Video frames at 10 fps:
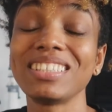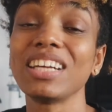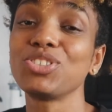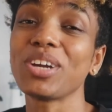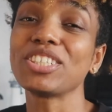
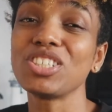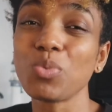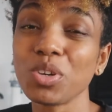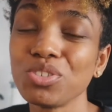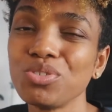is that you
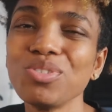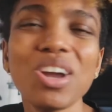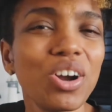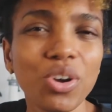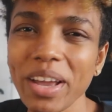actually want to
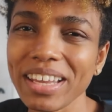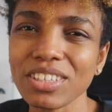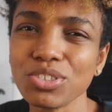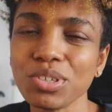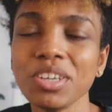do, go
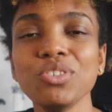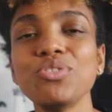ahead and do it.